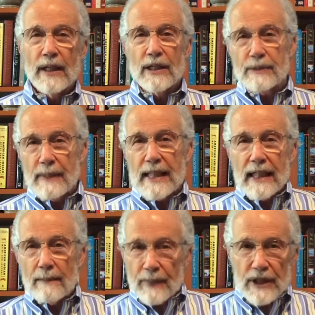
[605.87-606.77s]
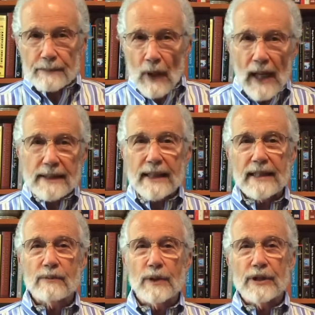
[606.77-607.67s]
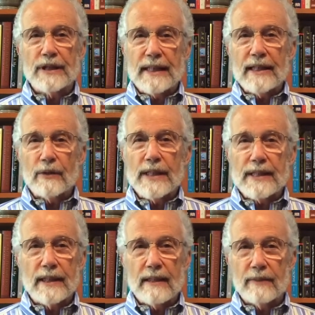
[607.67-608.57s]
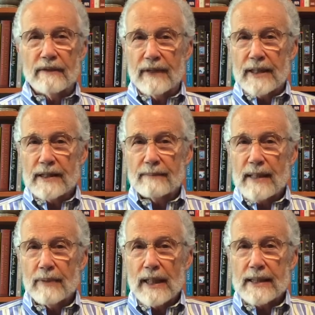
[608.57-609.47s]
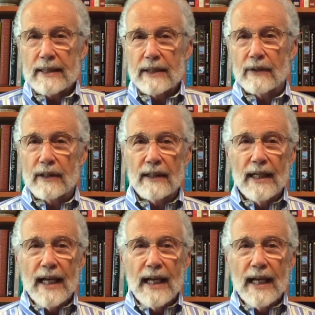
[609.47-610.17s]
Speeding up this process would just increase the number of innocent people executed.